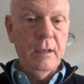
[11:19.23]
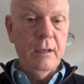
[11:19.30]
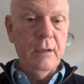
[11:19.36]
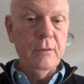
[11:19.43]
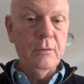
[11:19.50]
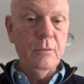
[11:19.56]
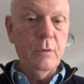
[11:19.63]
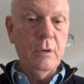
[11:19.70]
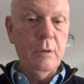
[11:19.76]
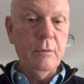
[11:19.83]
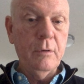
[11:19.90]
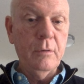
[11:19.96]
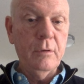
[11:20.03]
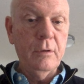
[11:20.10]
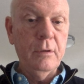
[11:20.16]
Here's what I'm
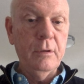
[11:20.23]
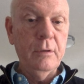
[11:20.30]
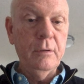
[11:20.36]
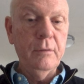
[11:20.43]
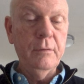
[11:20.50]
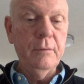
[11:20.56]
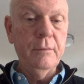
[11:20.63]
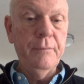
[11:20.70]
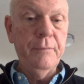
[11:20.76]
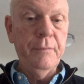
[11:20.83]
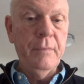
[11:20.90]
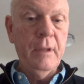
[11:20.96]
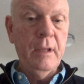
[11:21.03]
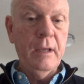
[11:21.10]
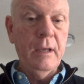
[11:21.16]
going to do.
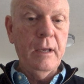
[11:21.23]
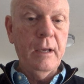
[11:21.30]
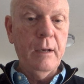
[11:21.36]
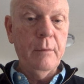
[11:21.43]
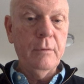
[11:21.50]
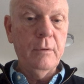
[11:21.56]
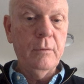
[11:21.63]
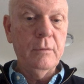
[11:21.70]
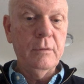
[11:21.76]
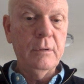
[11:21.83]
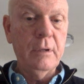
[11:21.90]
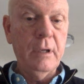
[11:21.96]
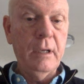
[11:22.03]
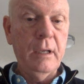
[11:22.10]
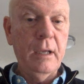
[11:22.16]
I'm going to
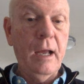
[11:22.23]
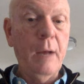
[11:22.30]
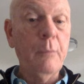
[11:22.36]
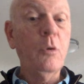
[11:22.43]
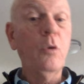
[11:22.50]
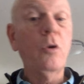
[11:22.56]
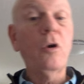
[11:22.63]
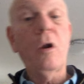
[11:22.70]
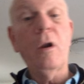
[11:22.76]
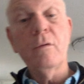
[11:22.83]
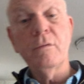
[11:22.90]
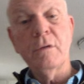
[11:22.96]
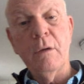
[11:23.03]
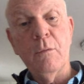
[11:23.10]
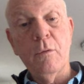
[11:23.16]
say, I'm going to
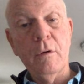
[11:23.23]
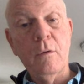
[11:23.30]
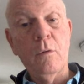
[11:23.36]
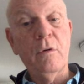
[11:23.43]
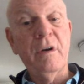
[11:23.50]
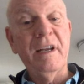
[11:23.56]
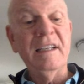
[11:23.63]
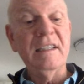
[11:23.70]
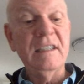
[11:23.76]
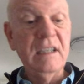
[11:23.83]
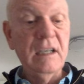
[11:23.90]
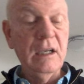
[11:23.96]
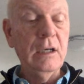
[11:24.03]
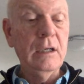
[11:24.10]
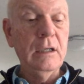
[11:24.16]
close that work order. It's
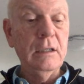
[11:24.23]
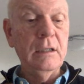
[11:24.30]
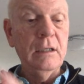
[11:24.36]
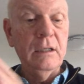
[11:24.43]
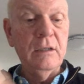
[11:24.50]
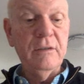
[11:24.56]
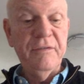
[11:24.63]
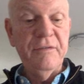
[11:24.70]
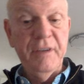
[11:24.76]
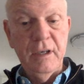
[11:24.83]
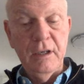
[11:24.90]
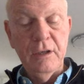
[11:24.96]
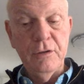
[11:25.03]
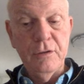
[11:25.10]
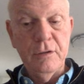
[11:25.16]
done, it's
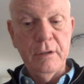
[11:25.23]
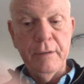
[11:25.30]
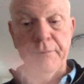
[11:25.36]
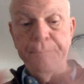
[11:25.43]
finished.